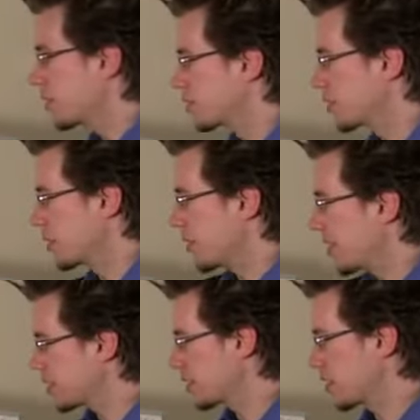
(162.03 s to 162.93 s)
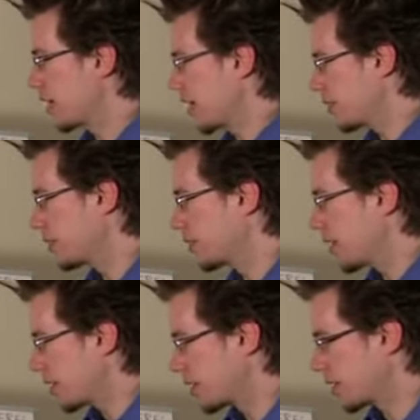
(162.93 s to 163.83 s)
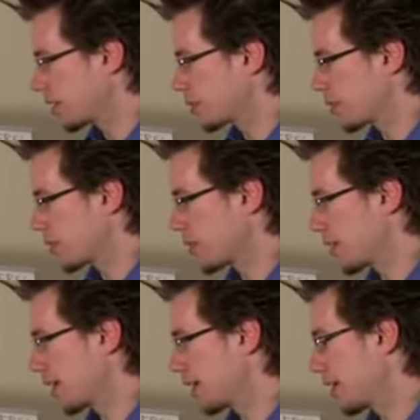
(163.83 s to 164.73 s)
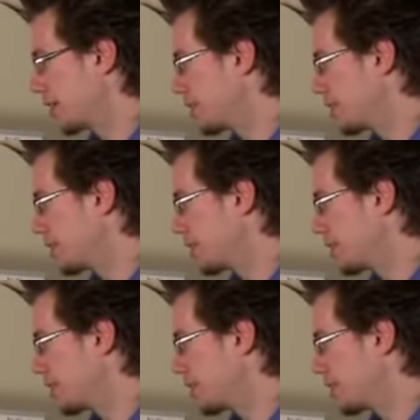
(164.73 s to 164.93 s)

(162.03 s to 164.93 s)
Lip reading: So the bass clef looks sort of like,